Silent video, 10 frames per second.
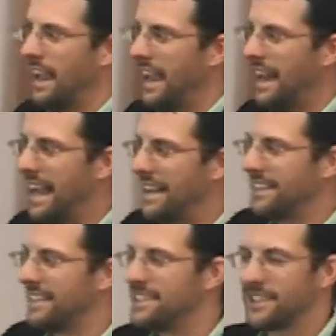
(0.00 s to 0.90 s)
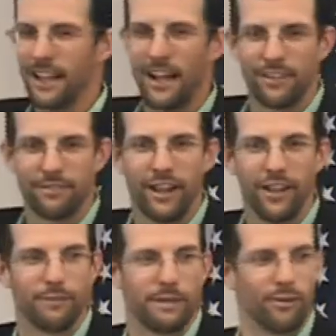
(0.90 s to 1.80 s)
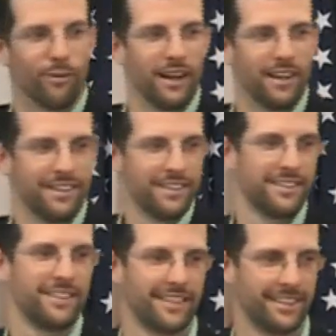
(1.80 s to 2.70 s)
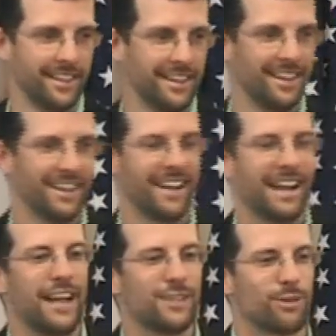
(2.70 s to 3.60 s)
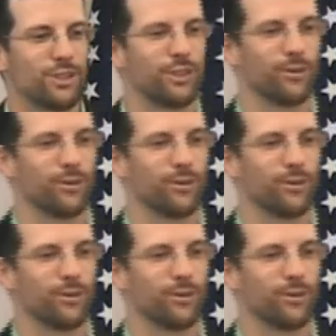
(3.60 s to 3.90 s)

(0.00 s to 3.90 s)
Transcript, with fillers: and he had the dust cloud that followed him everywhere. I just want you to